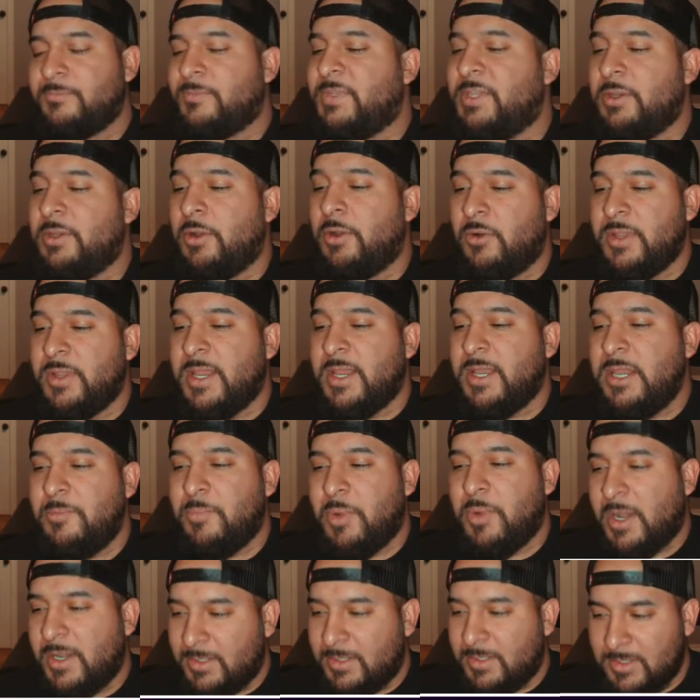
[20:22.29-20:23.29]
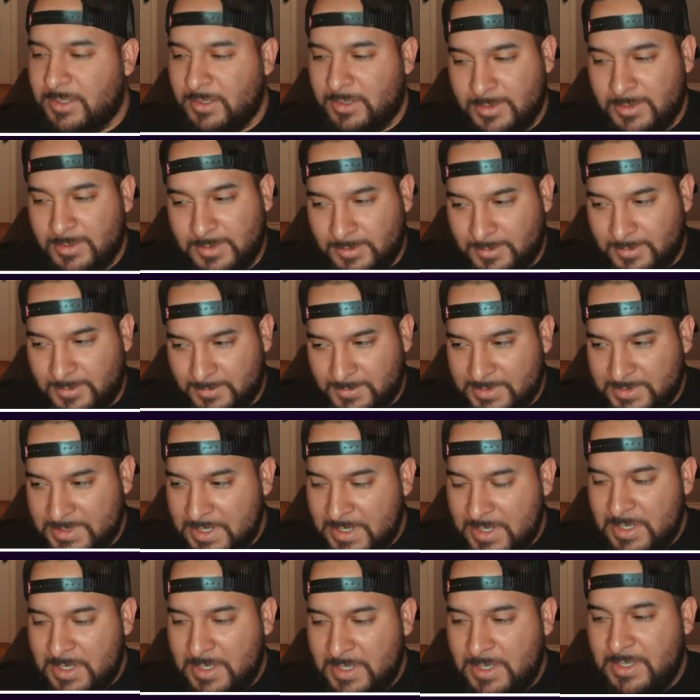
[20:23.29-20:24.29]
You know, anybody can get those.
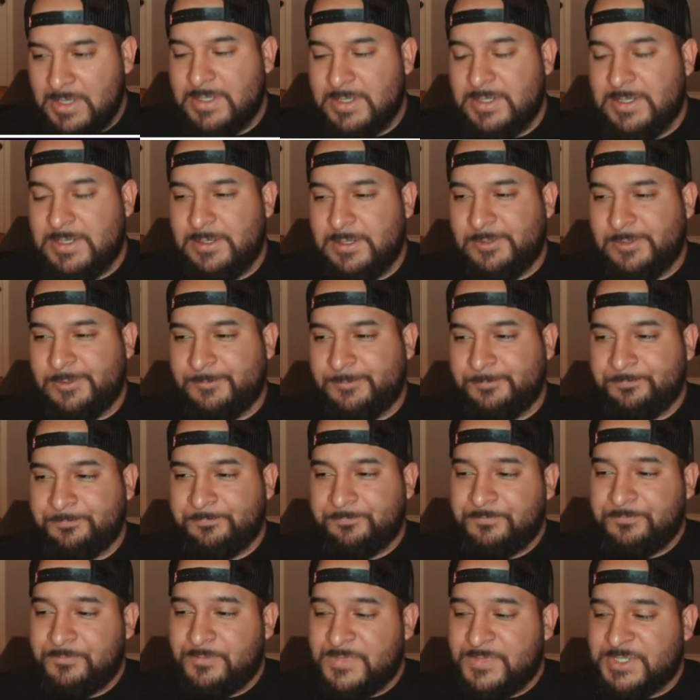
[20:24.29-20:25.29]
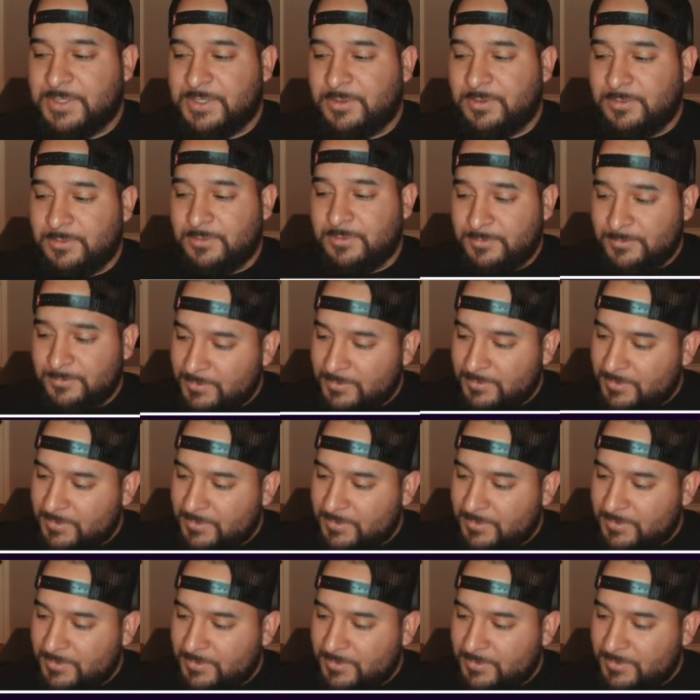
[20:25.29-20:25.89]
So